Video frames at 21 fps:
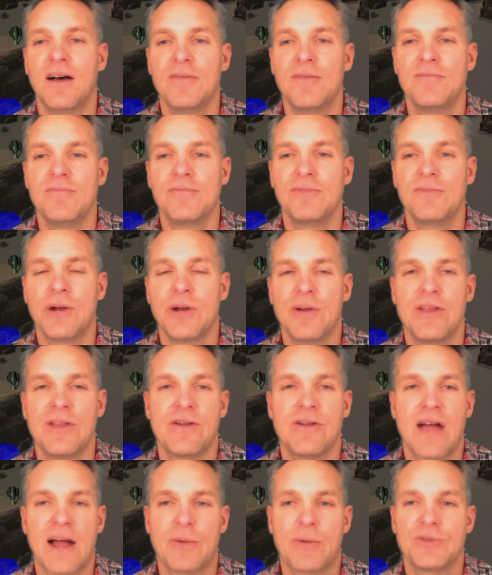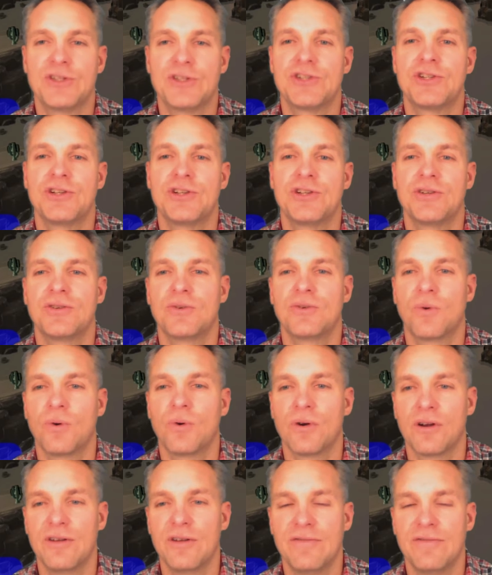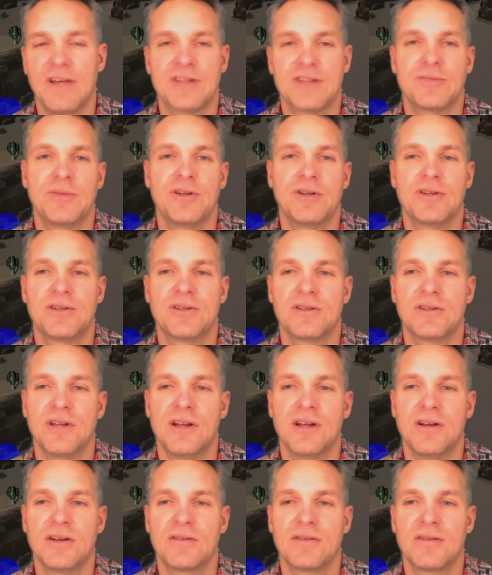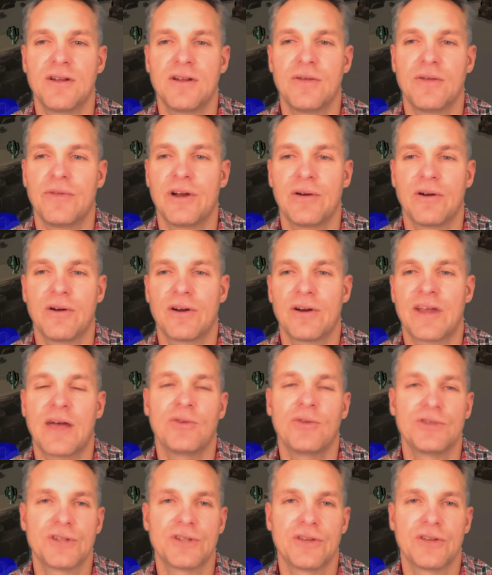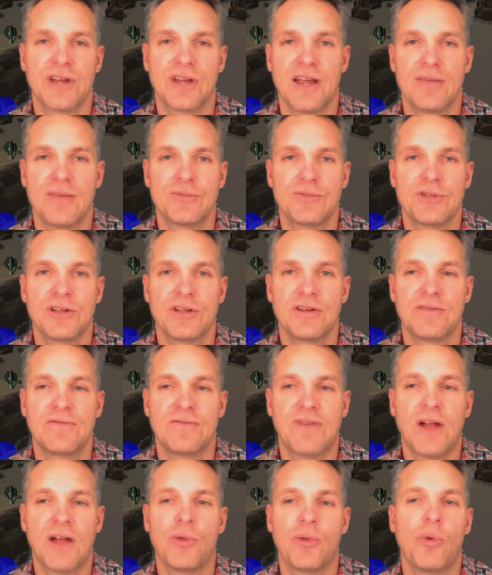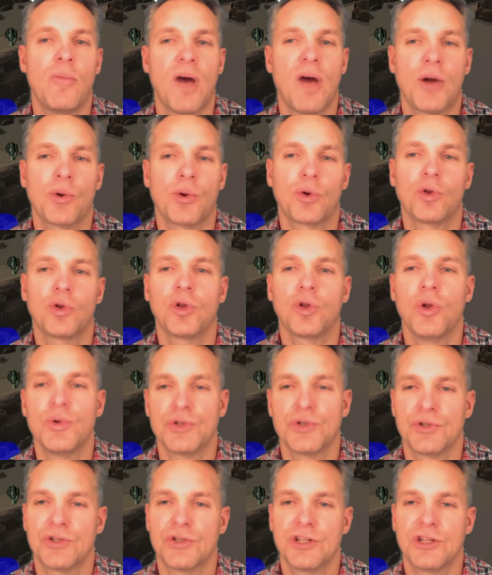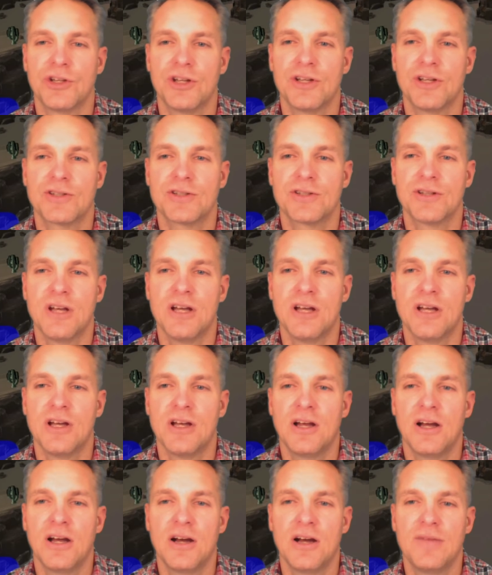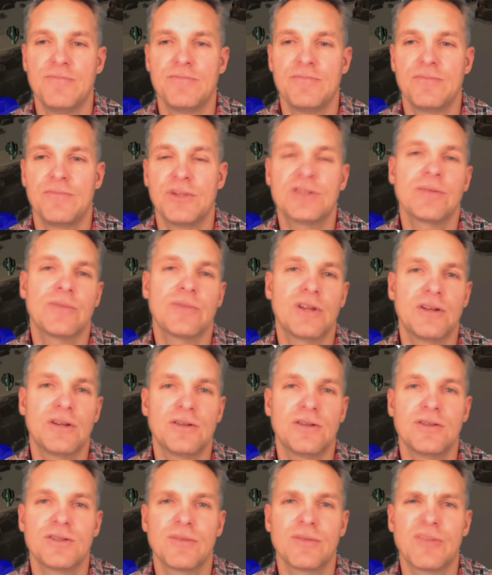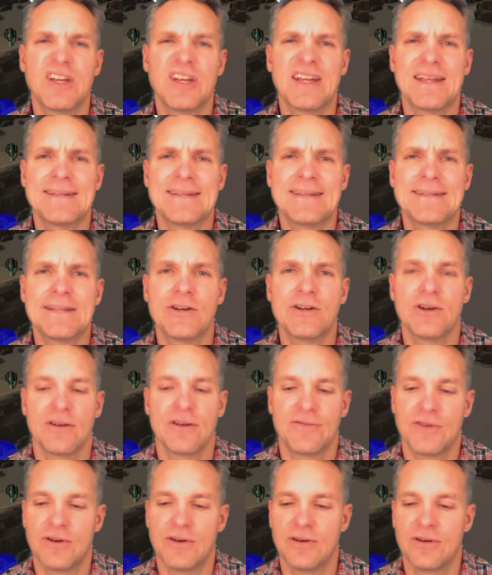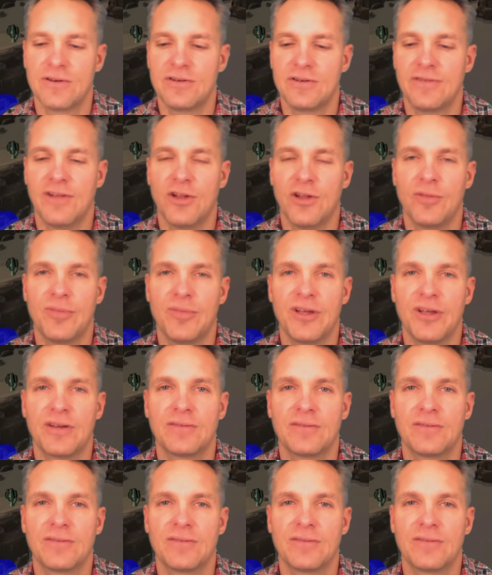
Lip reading: either acquisition or investment, and there are countless other games that follow a model closer to this. But something to consider if you're developing.